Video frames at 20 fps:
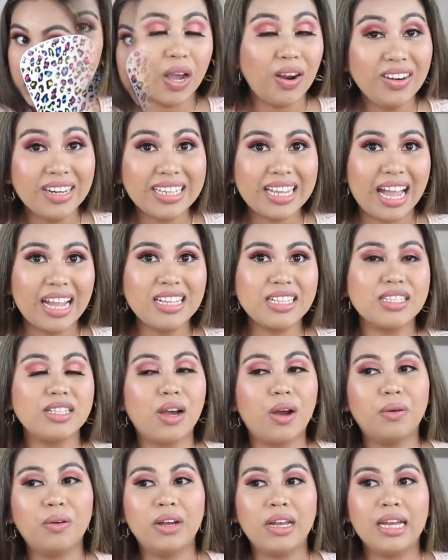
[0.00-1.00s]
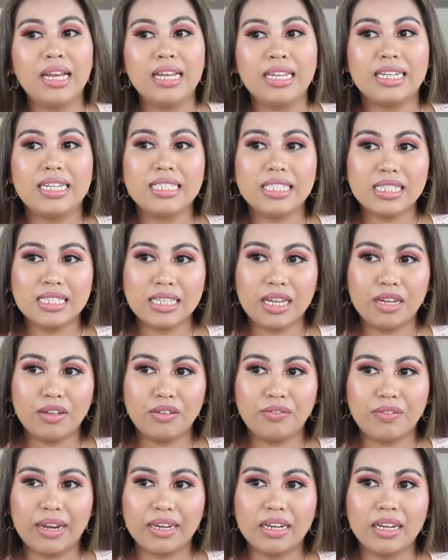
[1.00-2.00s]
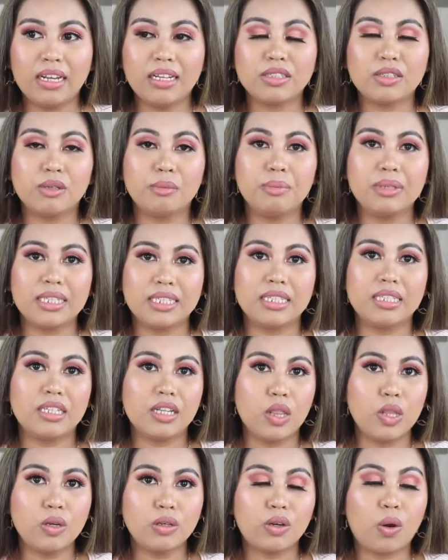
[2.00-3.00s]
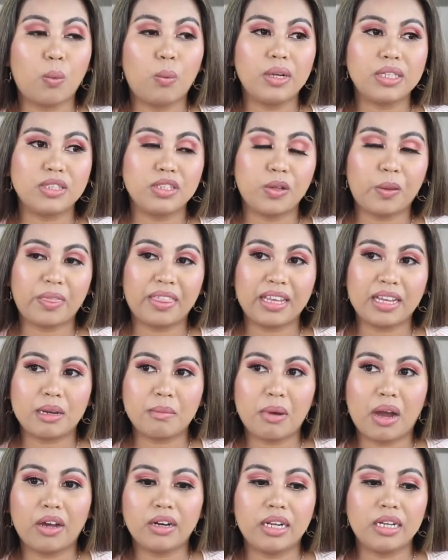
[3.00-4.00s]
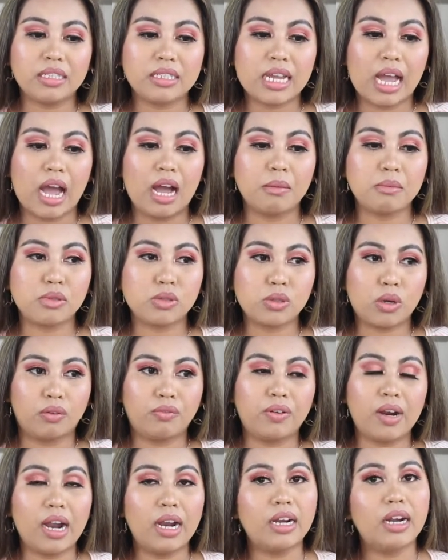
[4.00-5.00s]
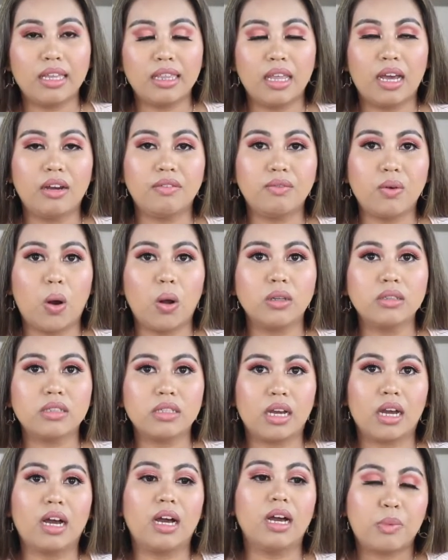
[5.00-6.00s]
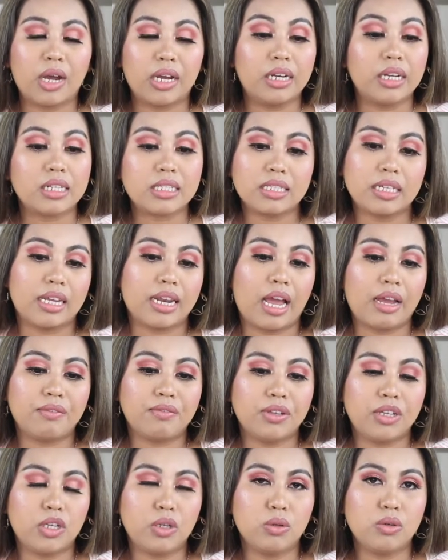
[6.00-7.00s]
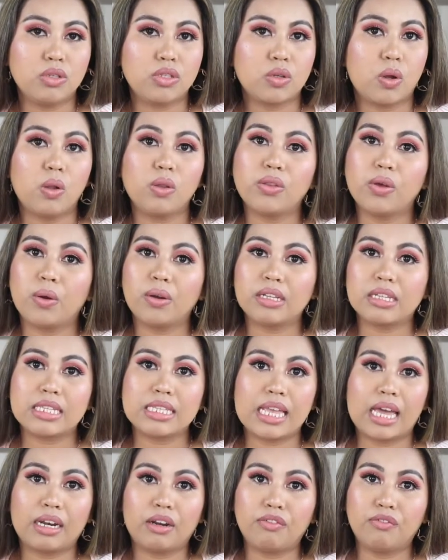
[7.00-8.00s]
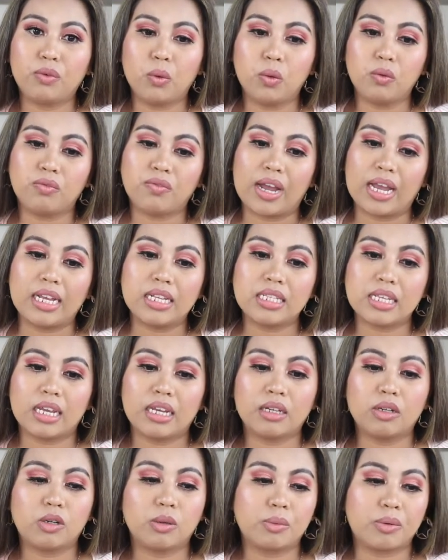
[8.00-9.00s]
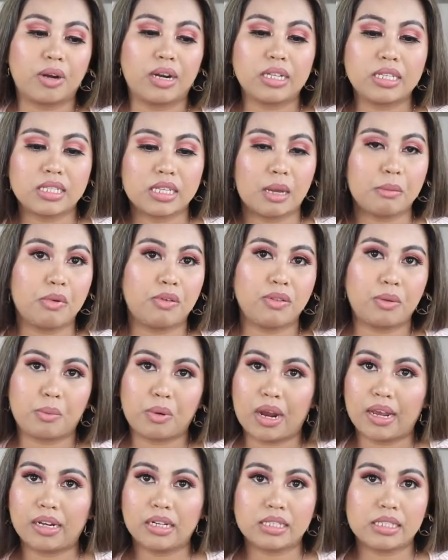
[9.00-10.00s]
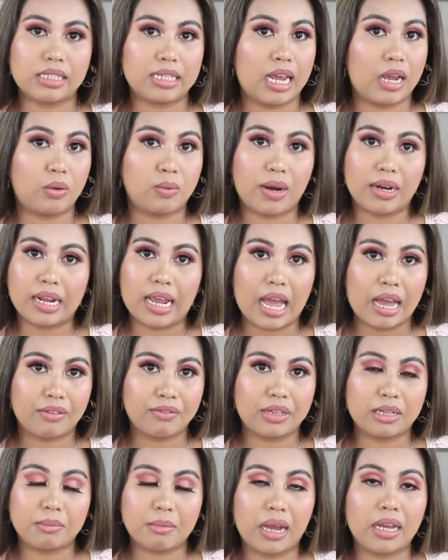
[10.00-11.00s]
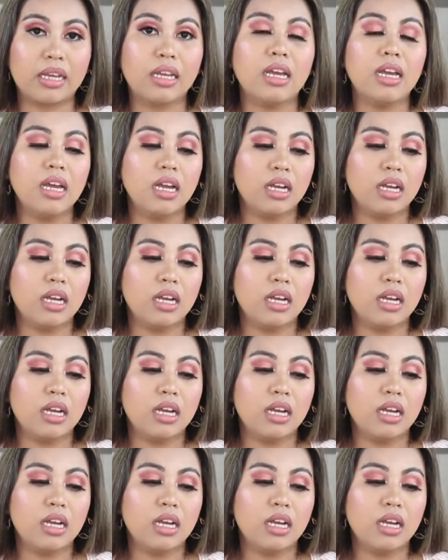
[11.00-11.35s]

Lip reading: Alright guys, so this is now the final and completed look. What do you think about it? So far, I love all the products that I've used. Although it's not a full face, I incorporate some of the products that I already have in my